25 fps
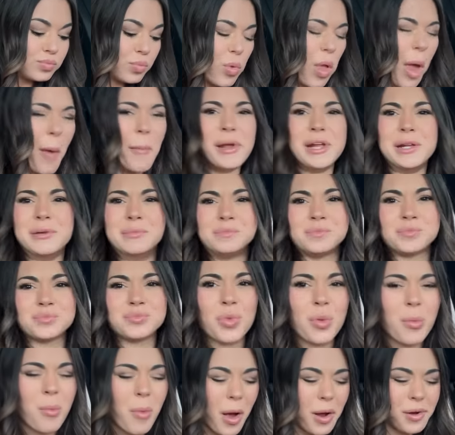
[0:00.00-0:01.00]
I mean,
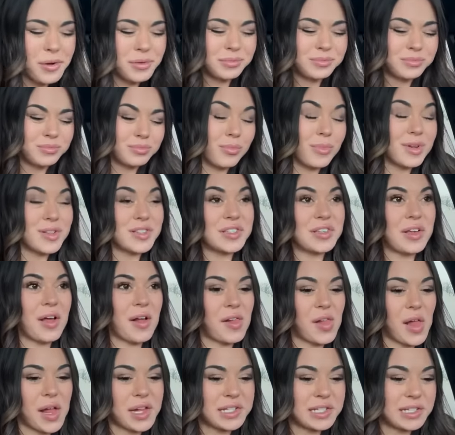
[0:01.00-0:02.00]
my
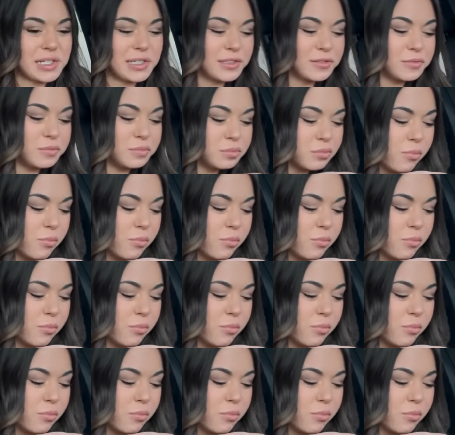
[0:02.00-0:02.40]
sunglasses.